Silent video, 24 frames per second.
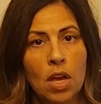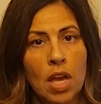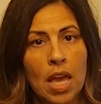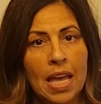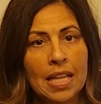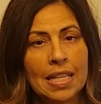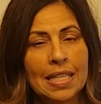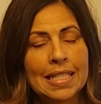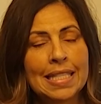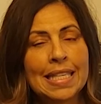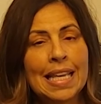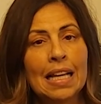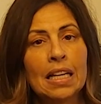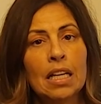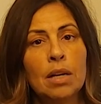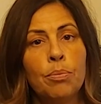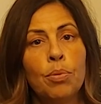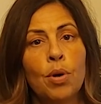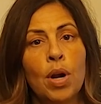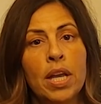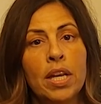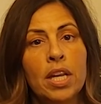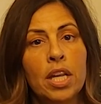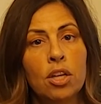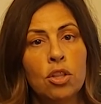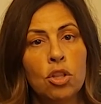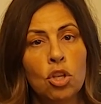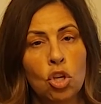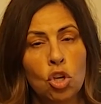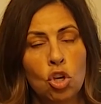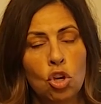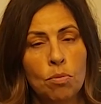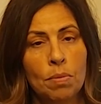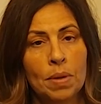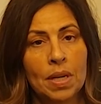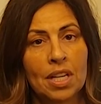and celebrating the
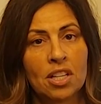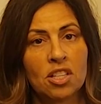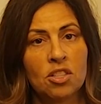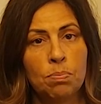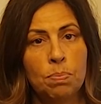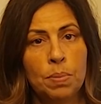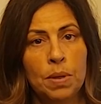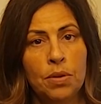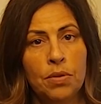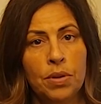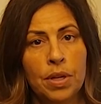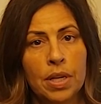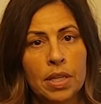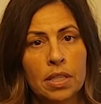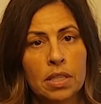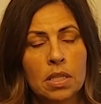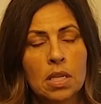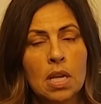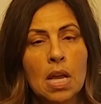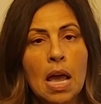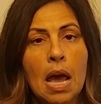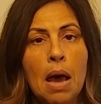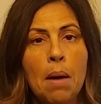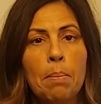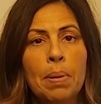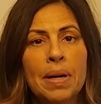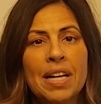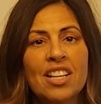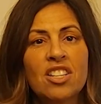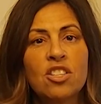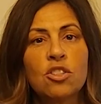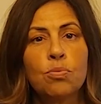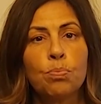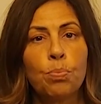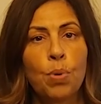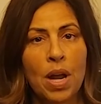human experience, but
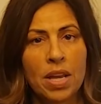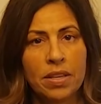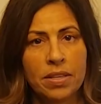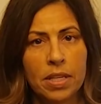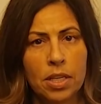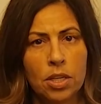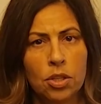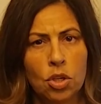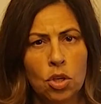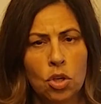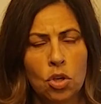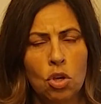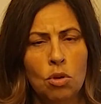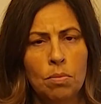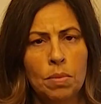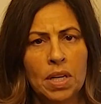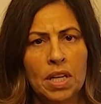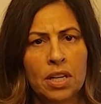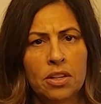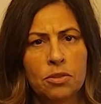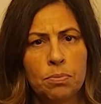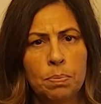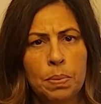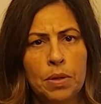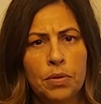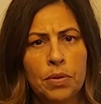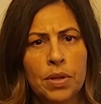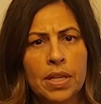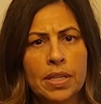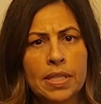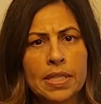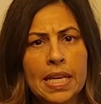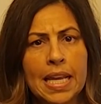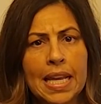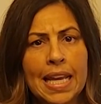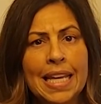expressing the human
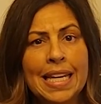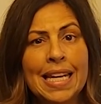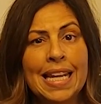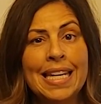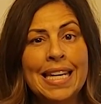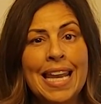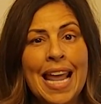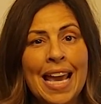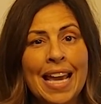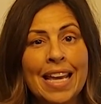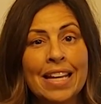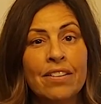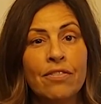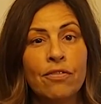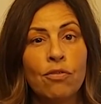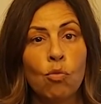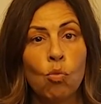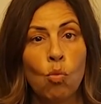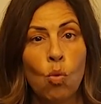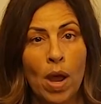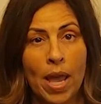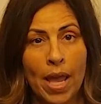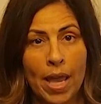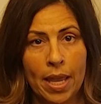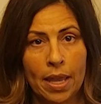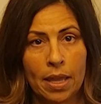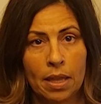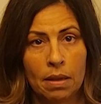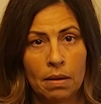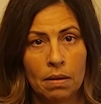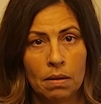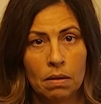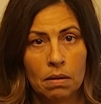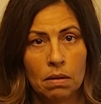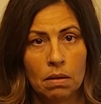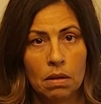experience in a negative way,
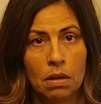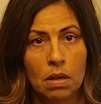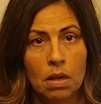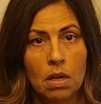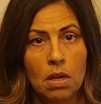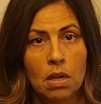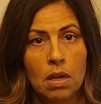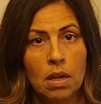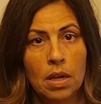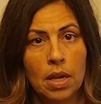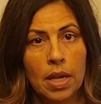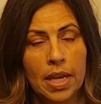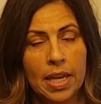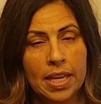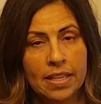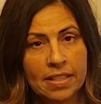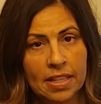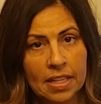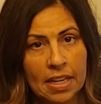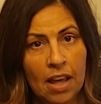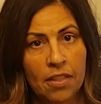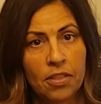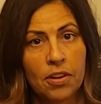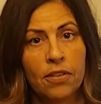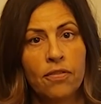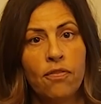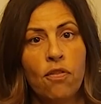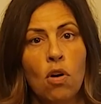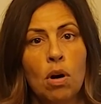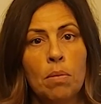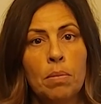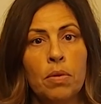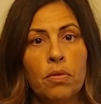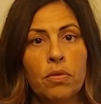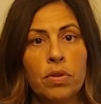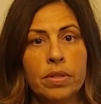is another
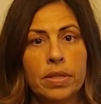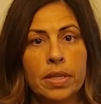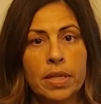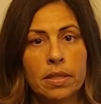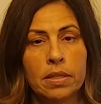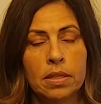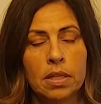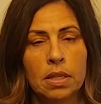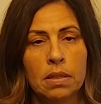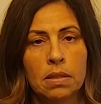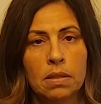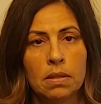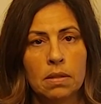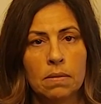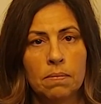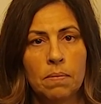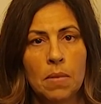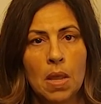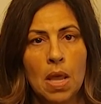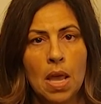form of resistance.